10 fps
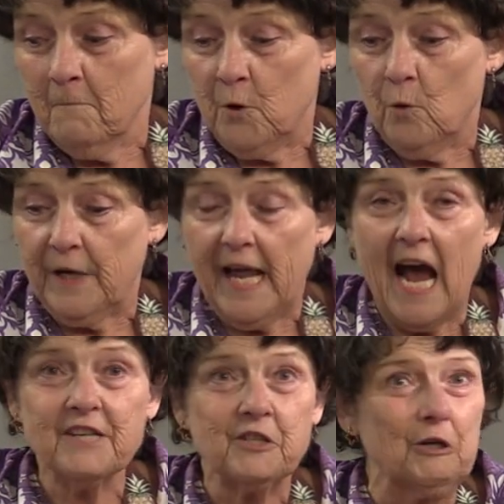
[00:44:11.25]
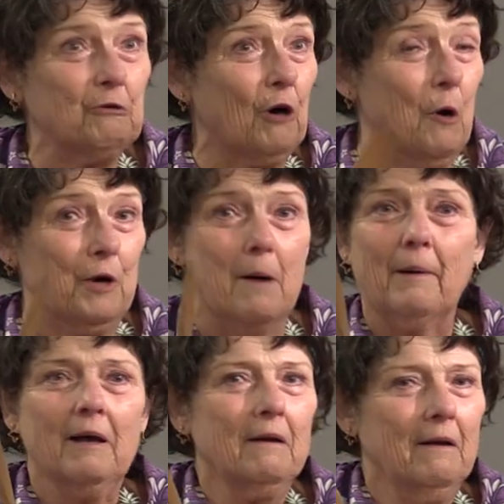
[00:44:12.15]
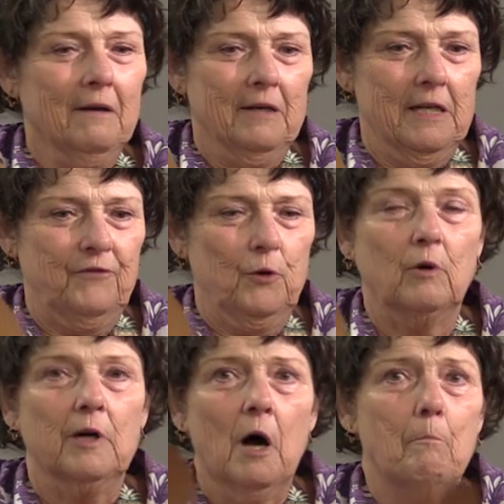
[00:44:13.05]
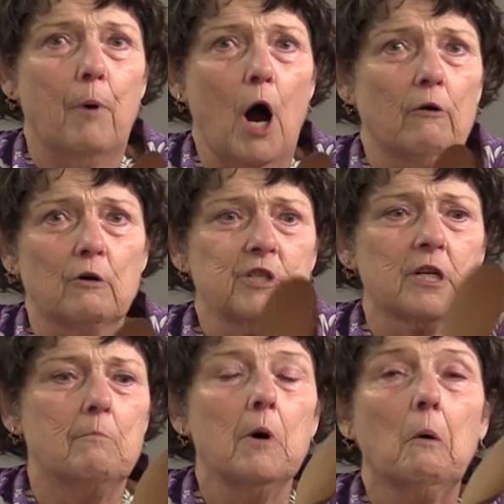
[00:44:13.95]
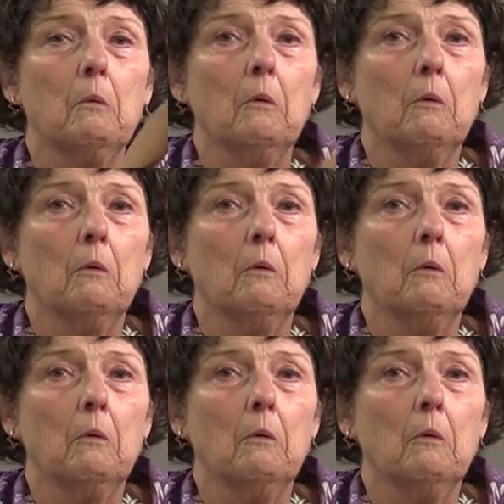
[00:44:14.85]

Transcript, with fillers: you could ask a grown-up if you could borrow some